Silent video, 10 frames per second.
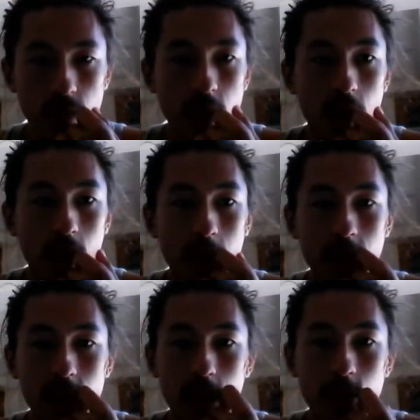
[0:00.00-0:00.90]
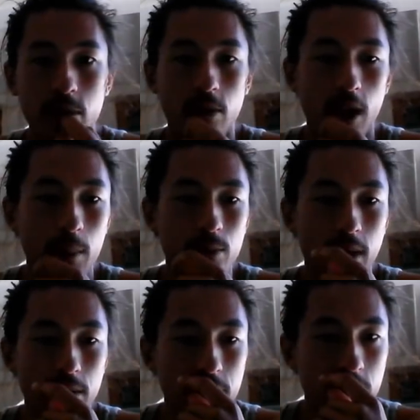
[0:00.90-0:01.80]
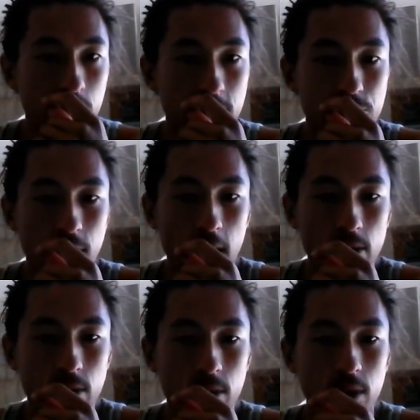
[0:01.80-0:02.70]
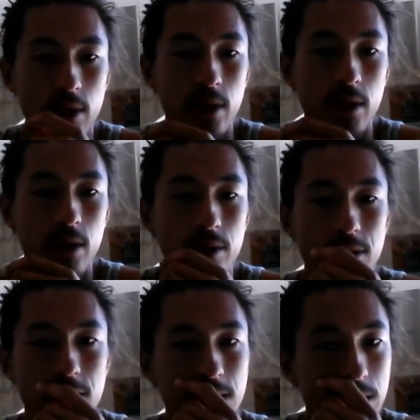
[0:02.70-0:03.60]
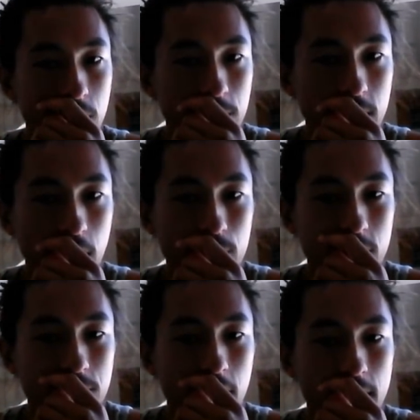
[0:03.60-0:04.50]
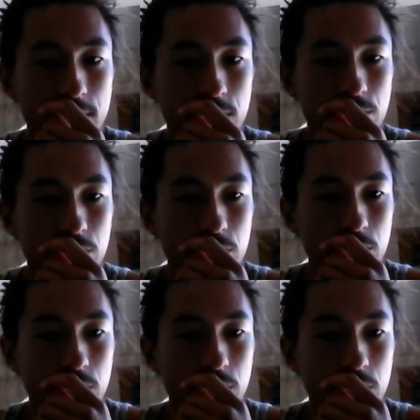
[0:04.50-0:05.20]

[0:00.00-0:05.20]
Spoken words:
I'm going to grab another Opt rather than a Windstrider. This is something I've been advised to do,